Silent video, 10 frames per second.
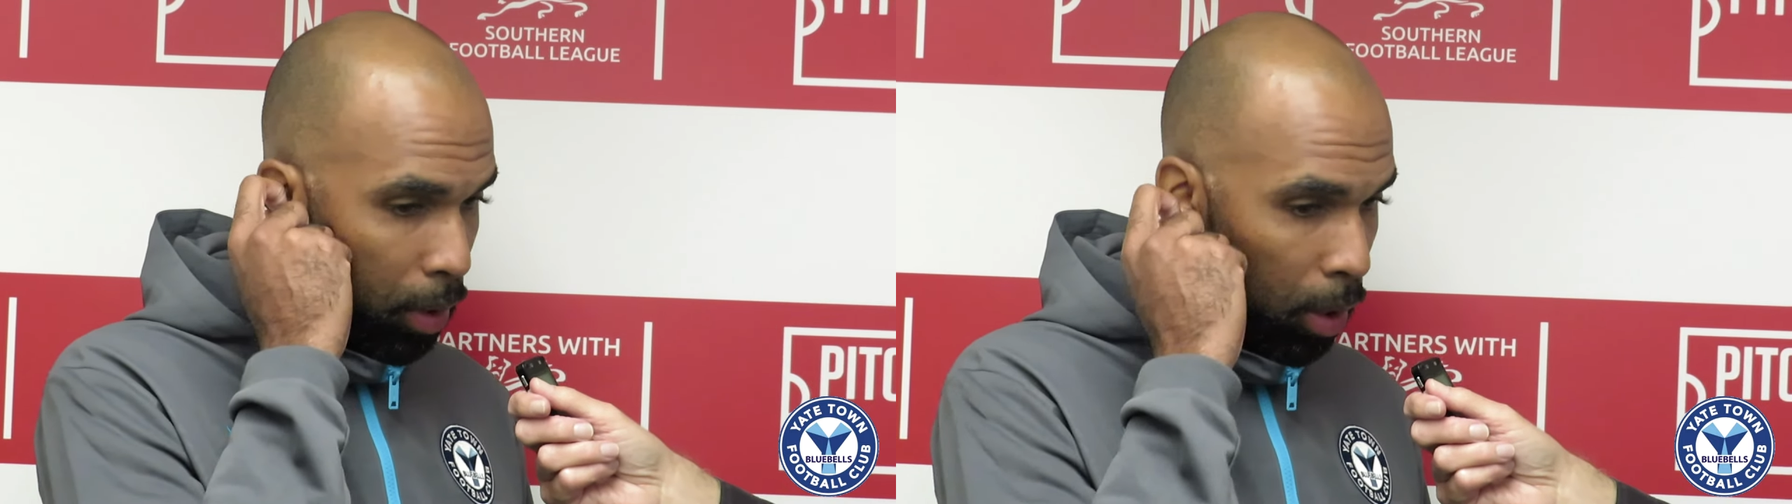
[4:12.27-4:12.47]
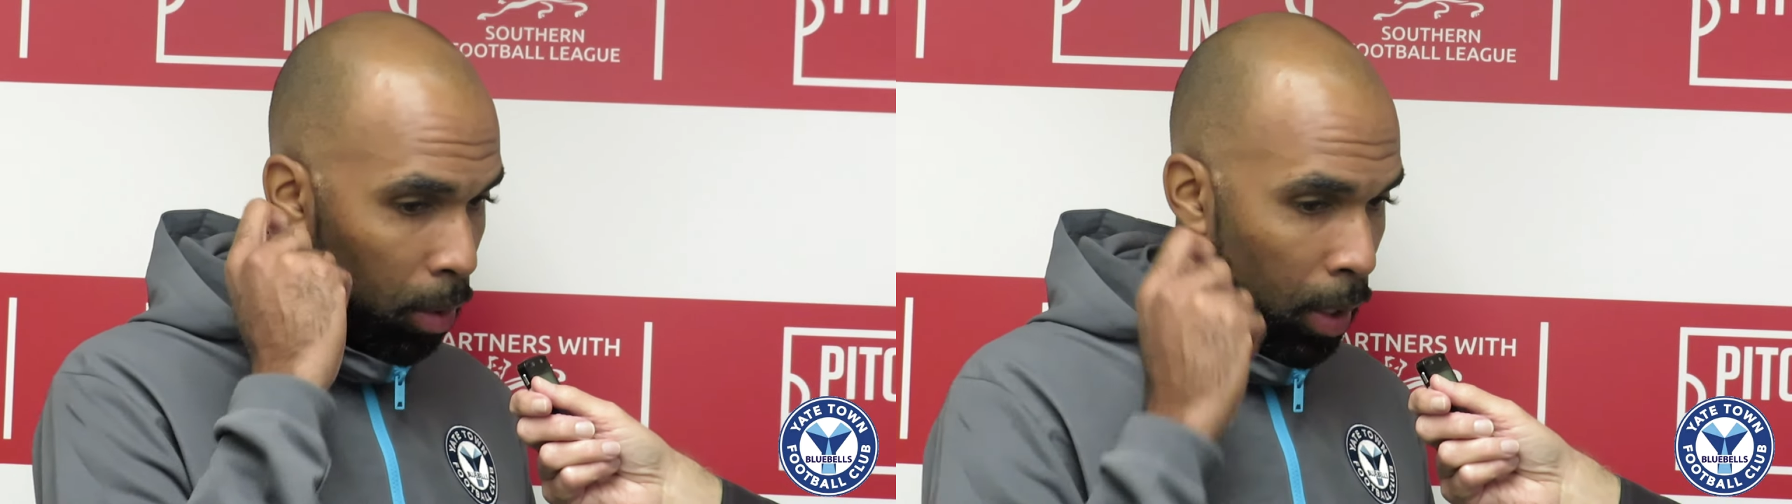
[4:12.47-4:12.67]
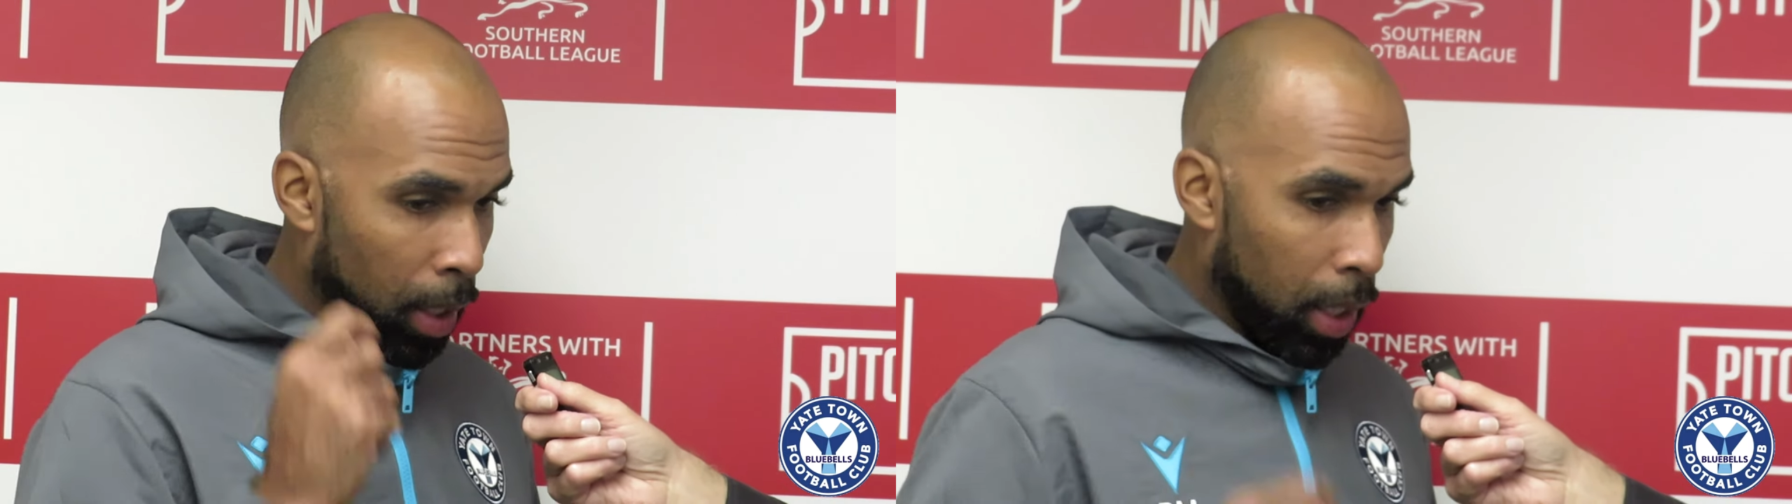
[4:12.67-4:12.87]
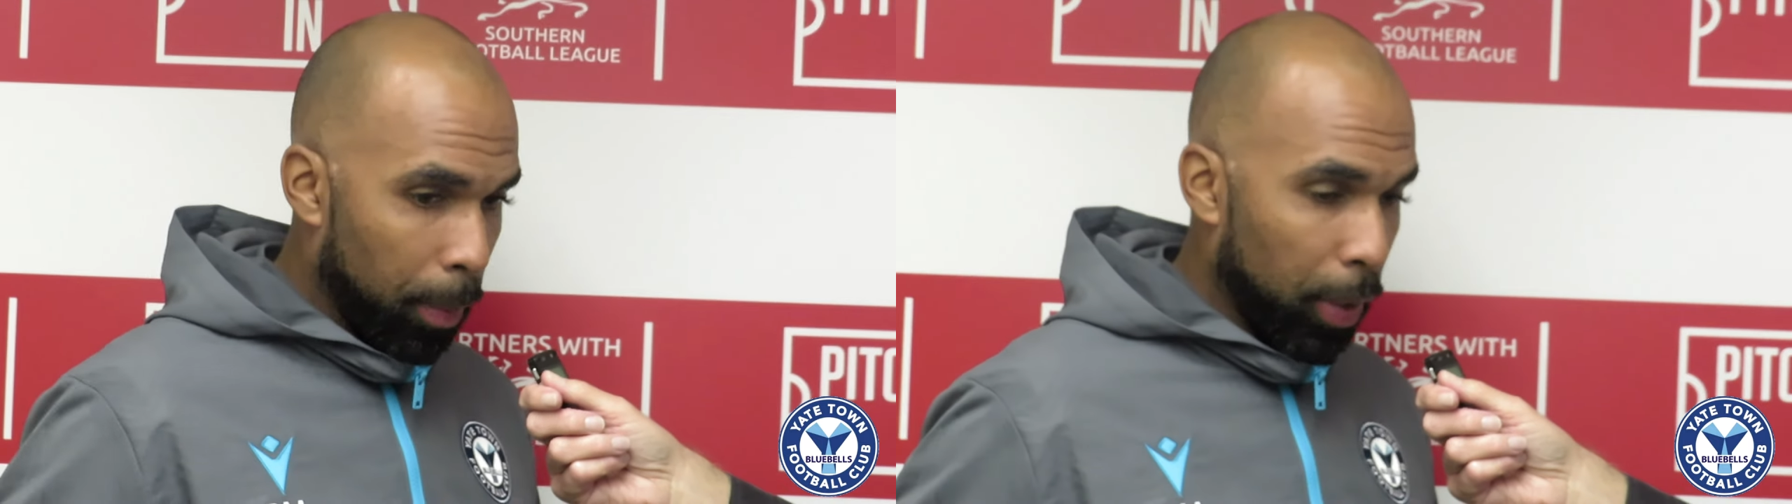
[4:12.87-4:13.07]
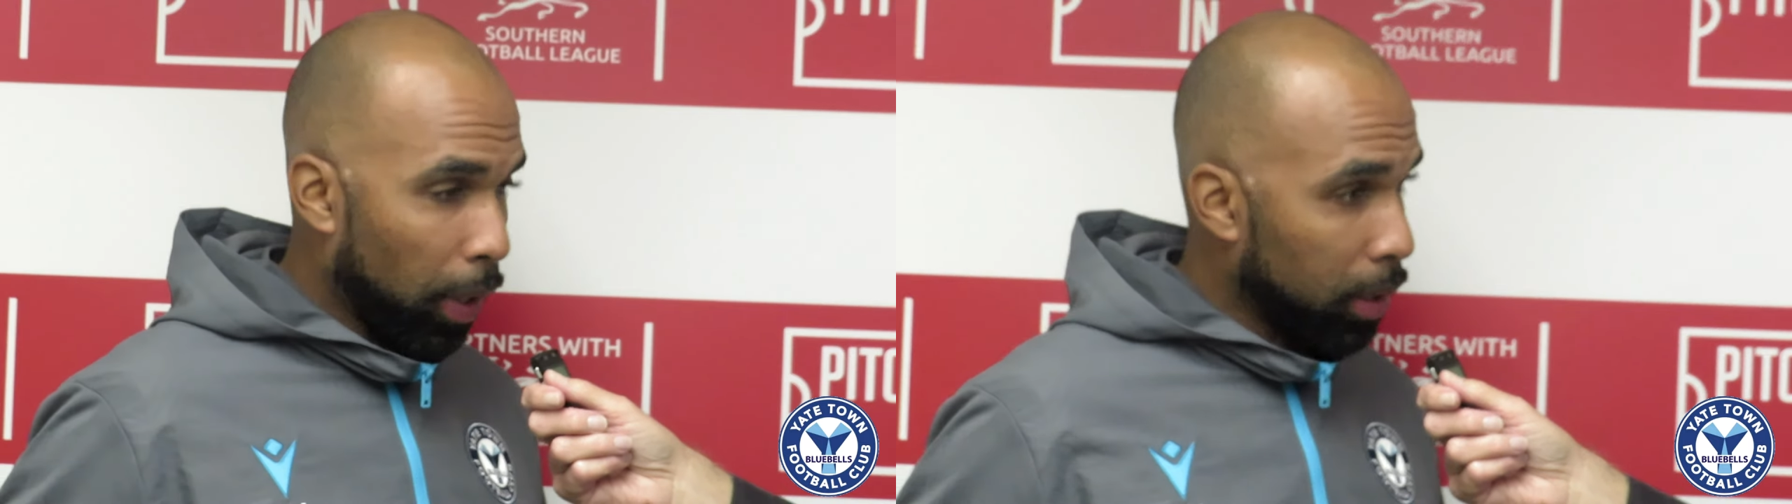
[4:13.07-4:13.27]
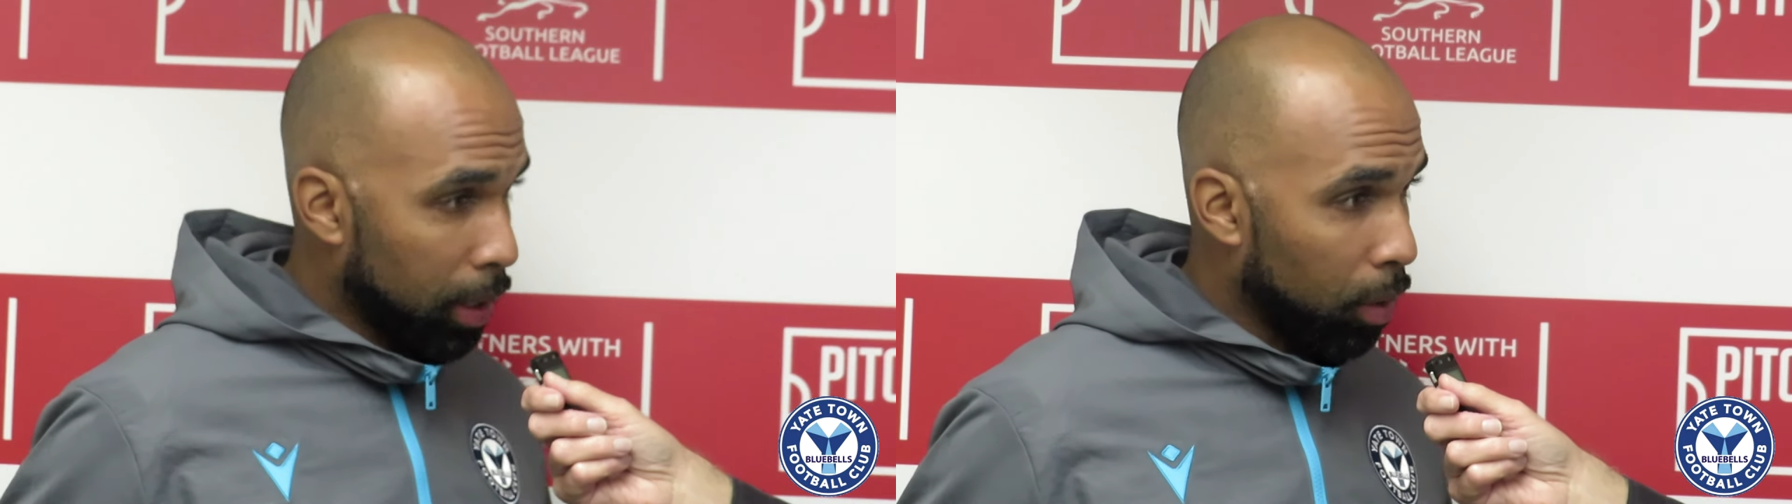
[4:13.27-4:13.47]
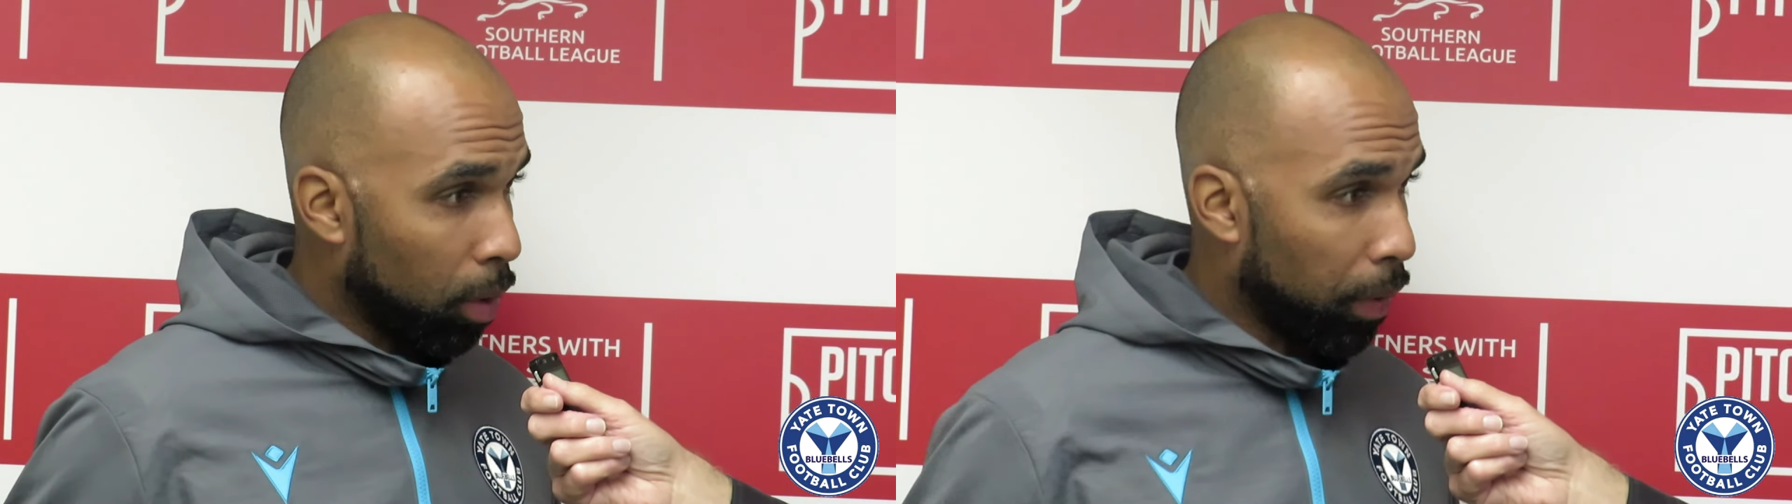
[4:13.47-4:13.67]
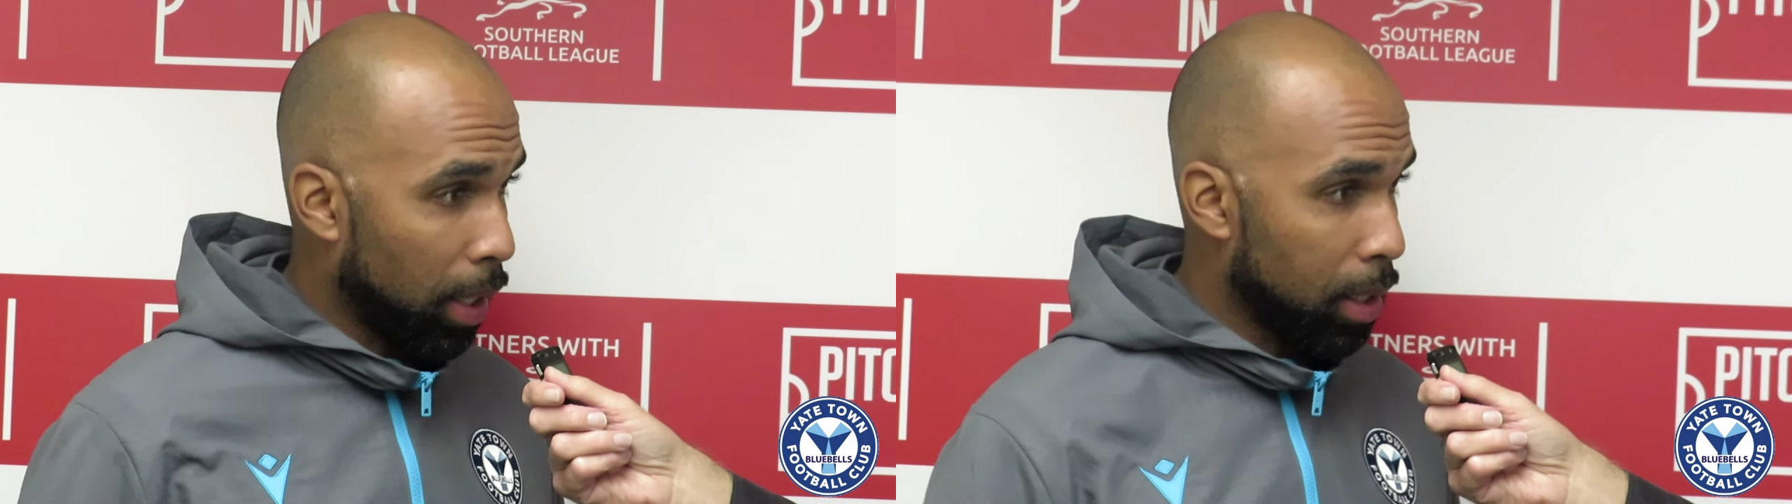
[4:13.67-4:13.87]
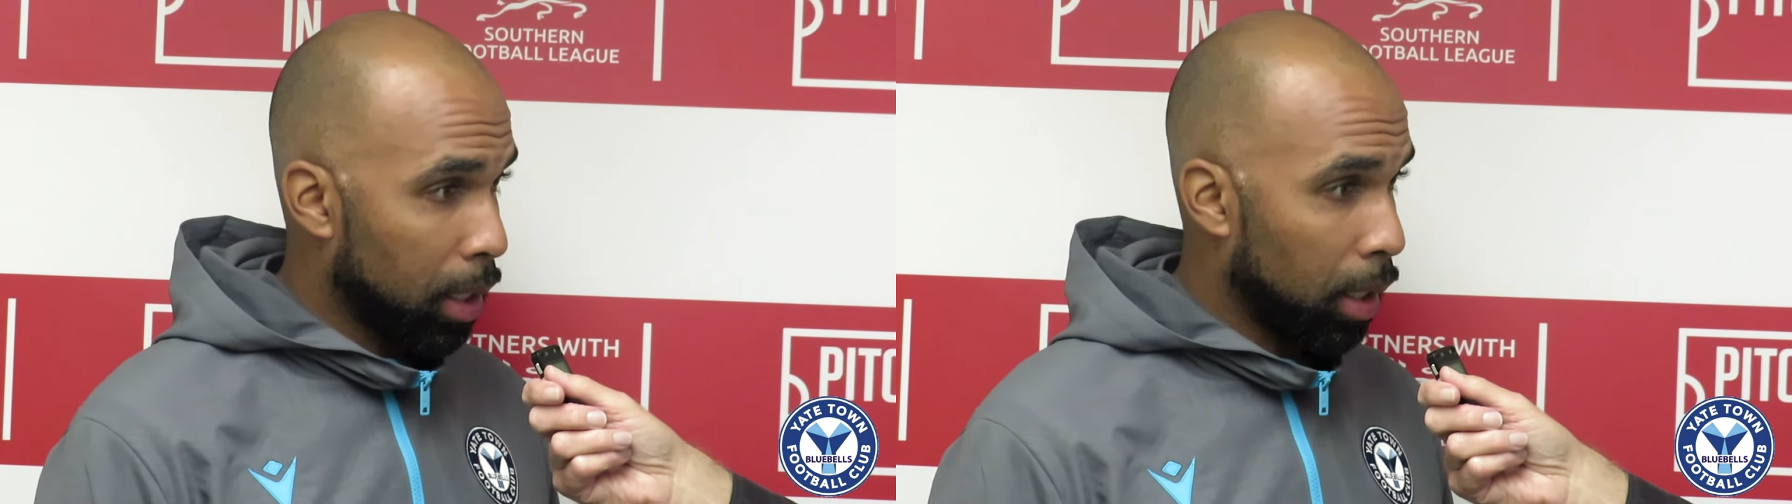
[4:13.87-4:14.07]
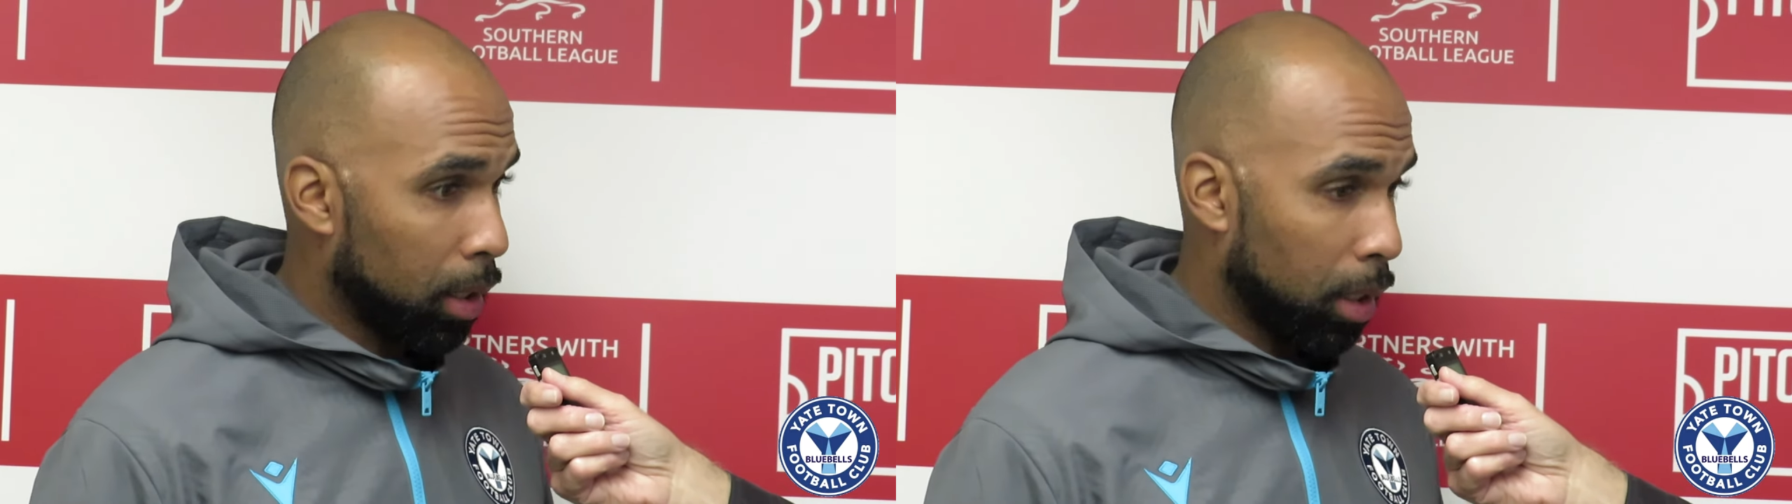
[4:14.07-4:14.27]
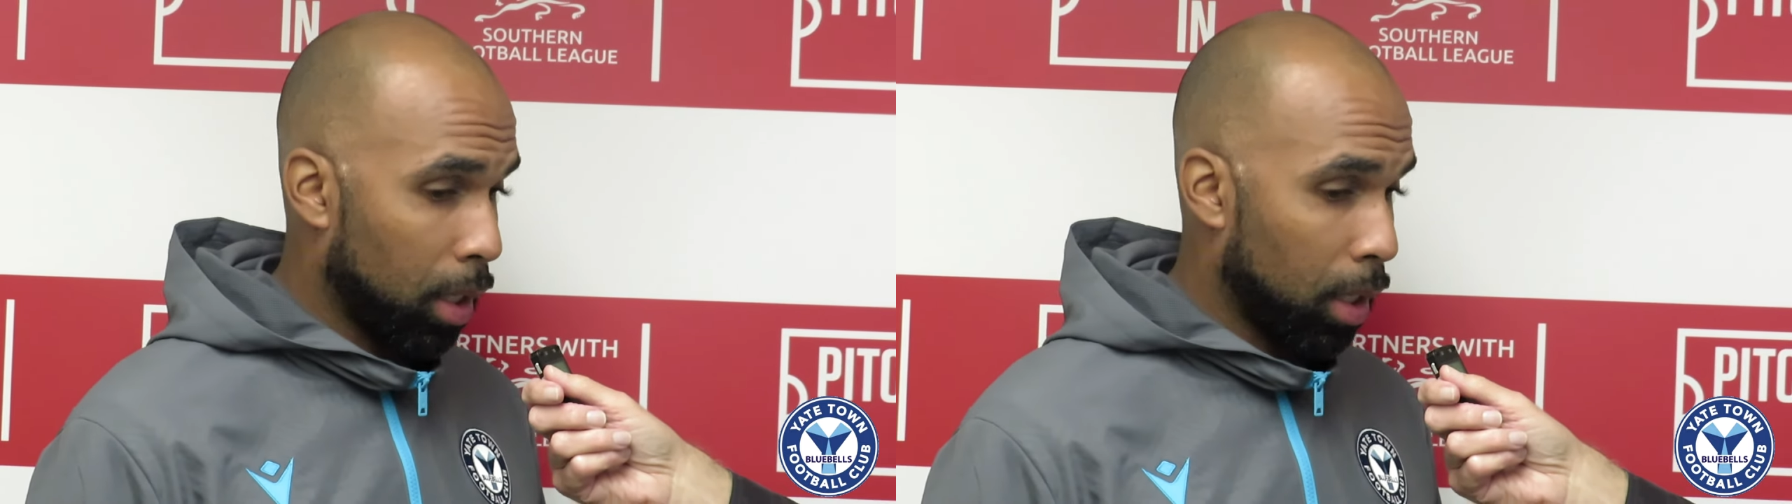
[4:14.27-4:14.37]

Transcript: So it'd be great to see all the fans here.